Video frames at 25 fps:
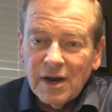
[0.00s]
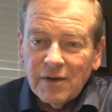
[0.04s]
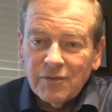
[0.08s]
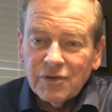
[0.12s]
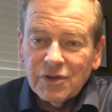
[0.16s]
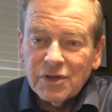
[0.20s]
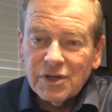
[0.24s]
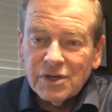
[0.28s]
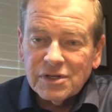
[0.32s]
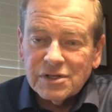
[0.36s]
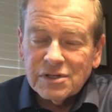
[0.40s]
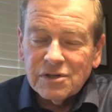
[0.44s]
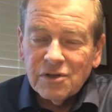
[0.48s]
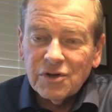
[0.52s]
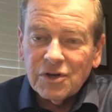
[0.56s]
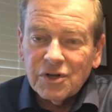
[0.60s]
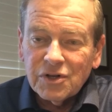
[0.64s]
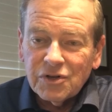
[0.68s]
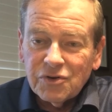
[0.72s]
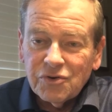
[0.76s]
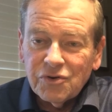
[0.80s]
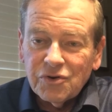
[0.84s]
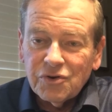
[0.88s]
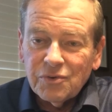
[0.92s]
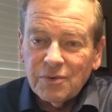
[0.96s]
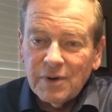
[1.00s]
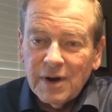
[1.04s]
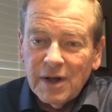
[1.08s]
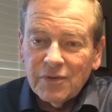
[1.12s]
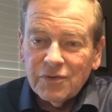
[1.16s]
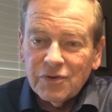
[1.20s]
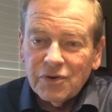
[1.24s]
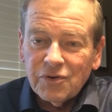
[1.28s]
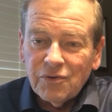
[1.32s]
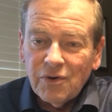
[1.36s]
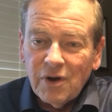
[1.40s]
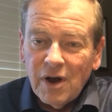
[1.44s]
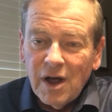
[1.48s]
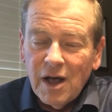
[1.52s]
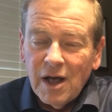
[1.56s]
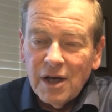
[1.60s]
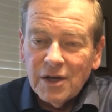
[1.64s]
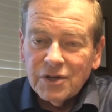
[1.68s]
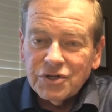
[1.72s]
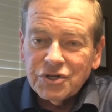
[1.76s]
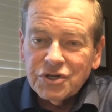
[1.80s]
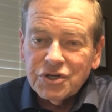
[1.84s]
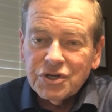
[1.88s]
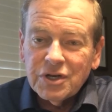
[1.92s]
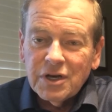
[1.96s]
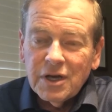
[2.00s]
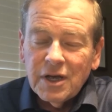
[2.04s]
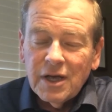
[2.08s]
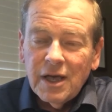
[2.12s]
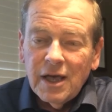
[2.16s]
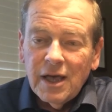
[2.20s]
everything's looking good around the garage.